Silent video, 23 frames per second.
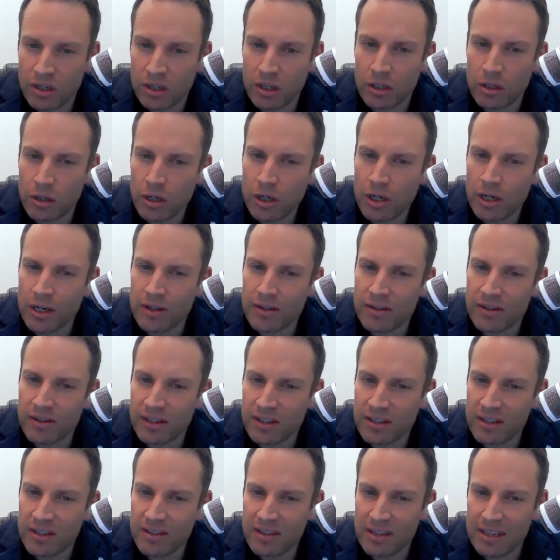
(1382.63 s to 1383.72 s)
to units,
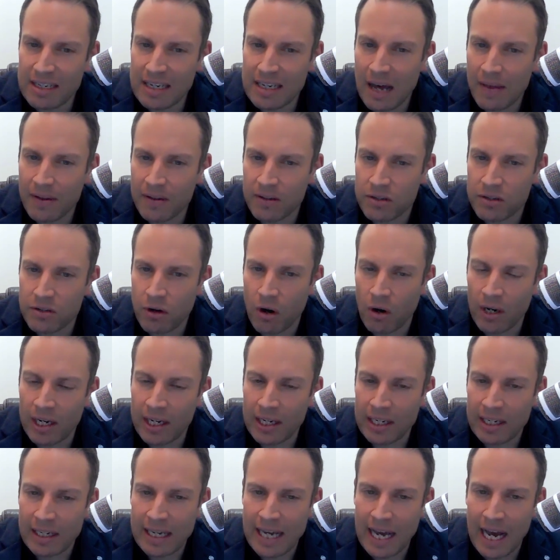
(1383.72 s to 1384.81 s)
this is another strong
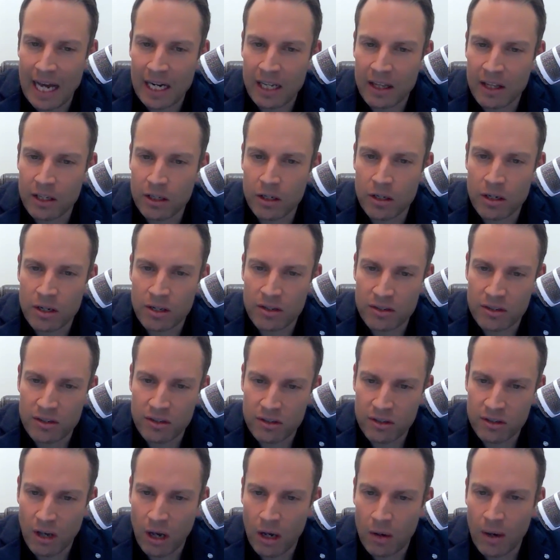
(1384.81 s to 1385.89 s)
indicator that units are
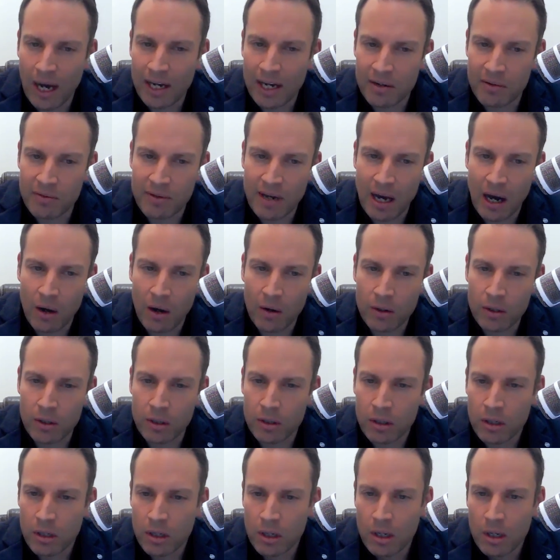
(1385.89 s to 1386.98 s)
so
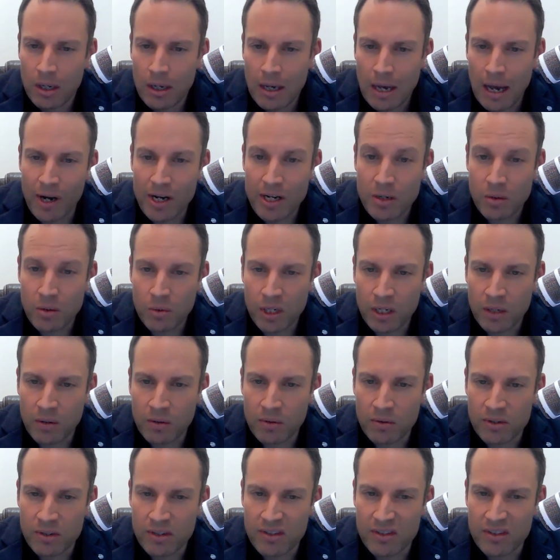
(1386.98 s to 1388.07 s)
undervalued. Rental
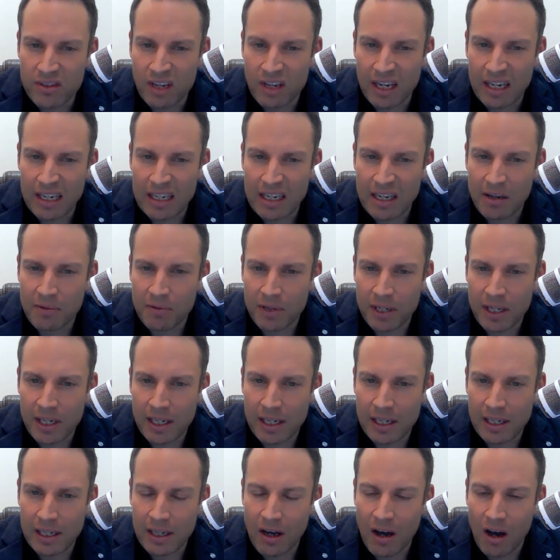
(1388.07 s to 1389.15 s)
yields are
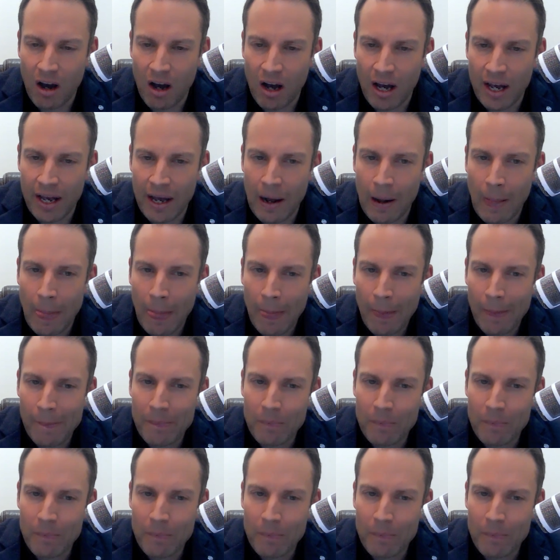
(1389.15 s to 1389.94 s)
significantly higher.